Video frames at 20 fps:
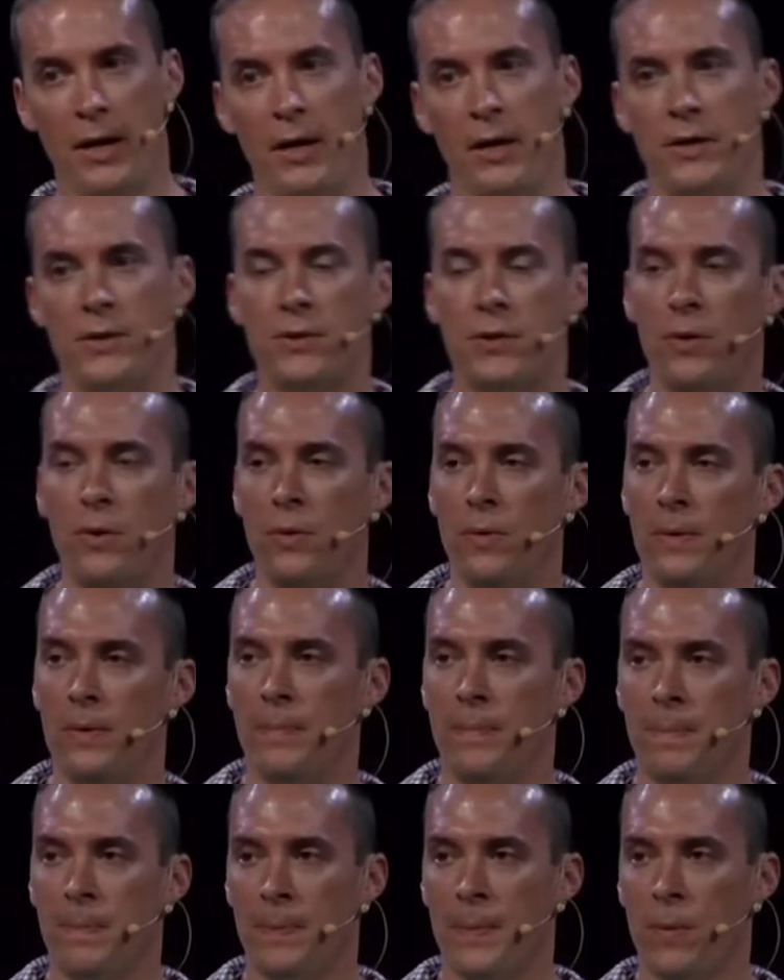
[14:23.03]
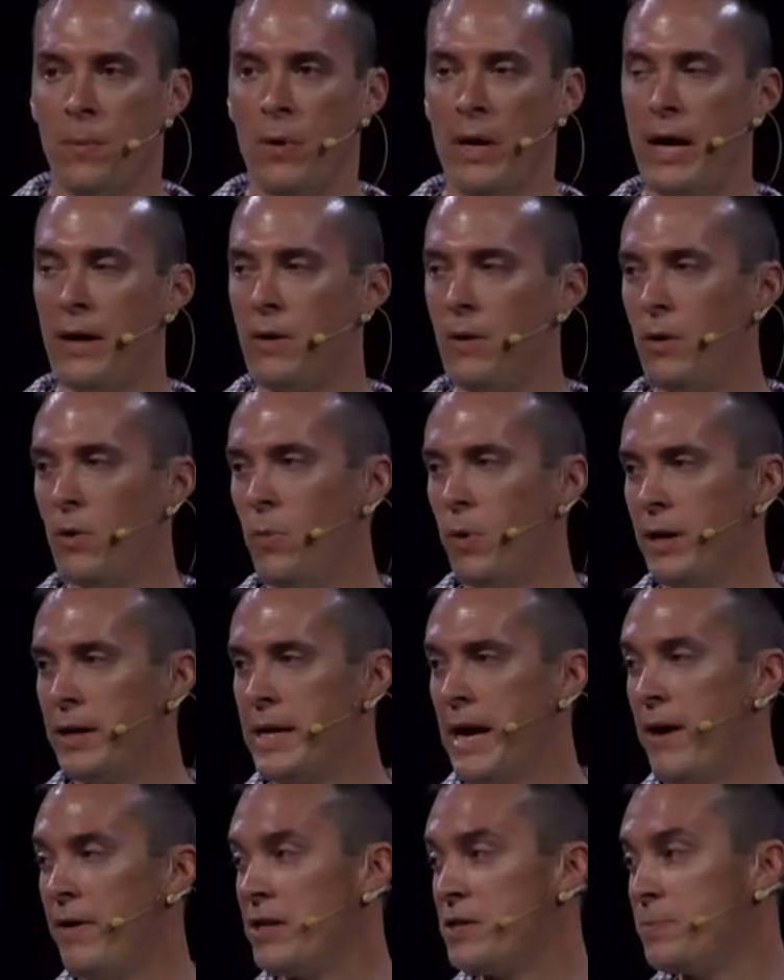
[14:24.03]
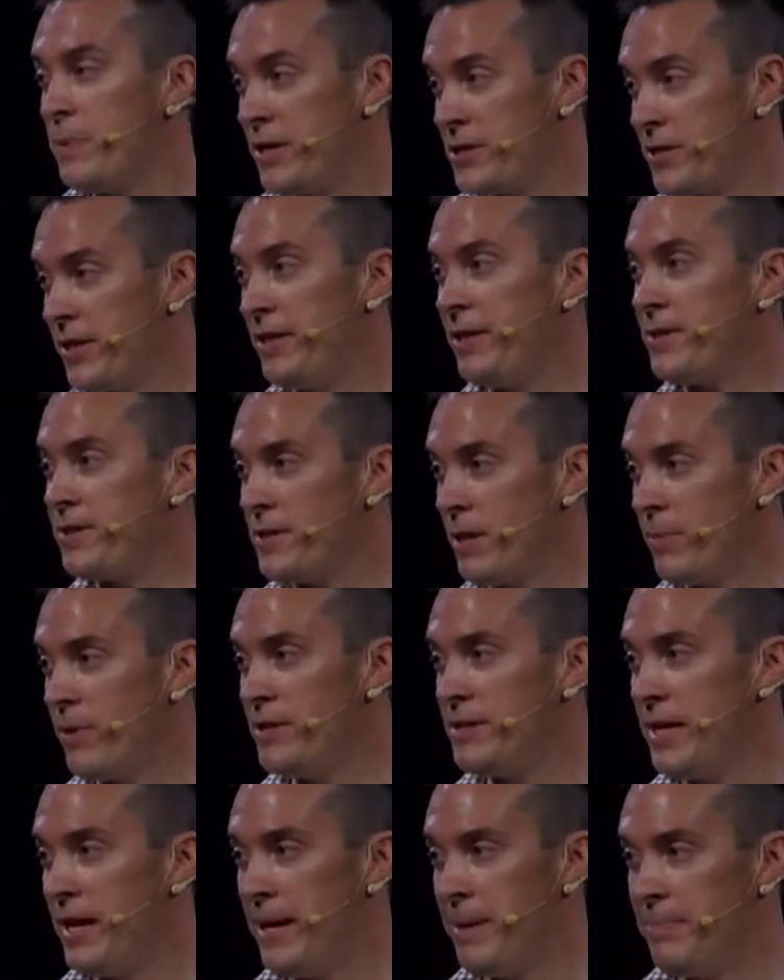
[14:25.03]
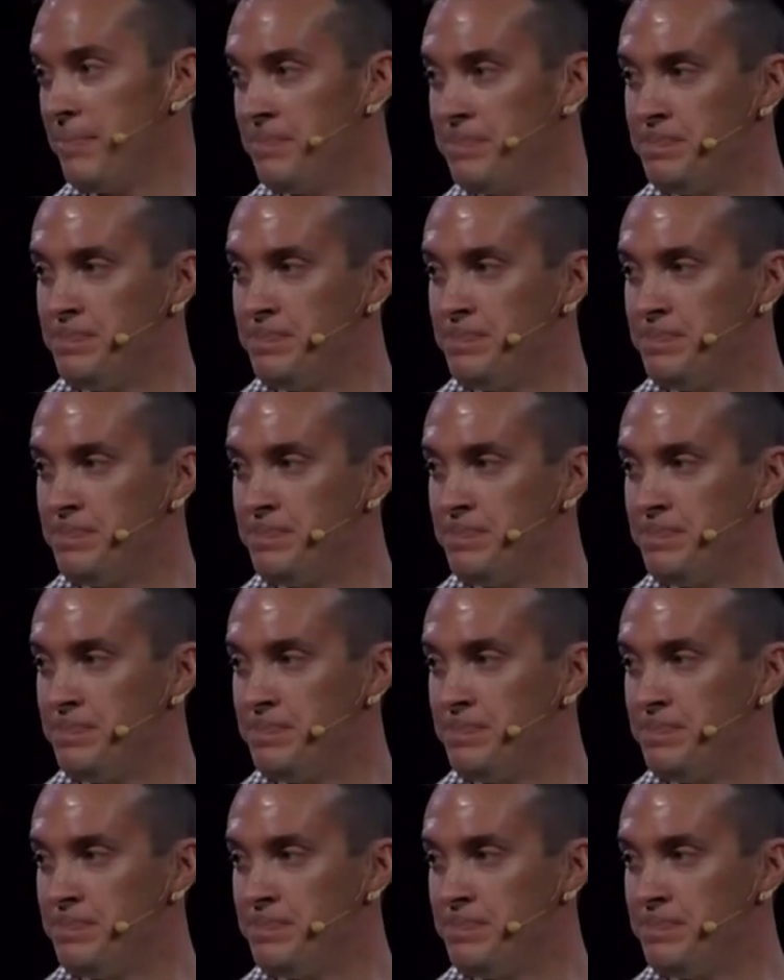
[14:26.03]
So when I go to work out, especially in the summertime,